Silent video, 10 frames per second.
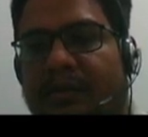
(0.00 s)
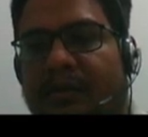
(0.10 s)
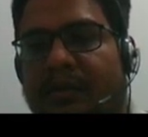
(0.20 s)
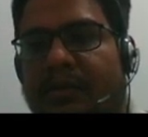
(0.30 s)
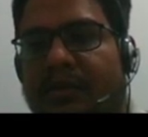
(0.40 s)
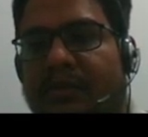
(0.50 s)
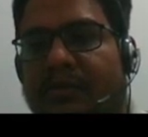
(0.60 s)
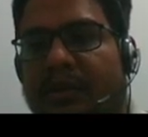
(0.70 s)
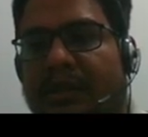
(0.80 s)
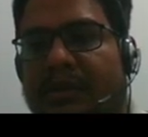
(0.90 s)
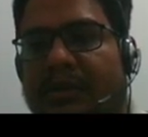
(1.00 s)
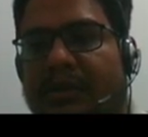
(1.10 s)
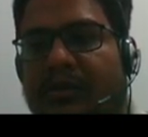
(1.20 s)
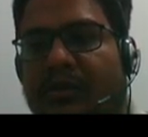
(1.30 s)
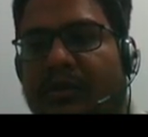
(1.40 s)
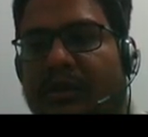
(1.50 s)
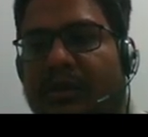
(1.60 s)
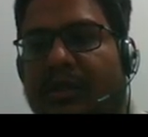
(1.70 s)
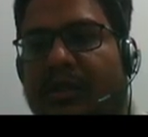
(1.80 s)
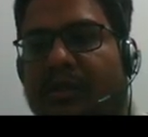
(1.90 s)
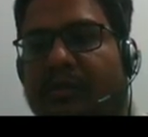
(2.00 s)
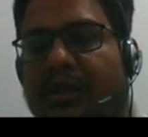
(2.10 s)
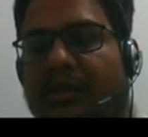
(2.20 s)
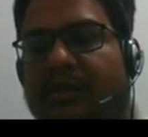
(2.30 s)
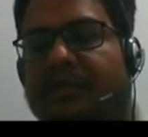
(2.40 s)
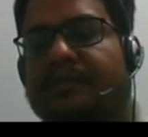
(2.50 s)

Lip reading: since it is plus comma minus.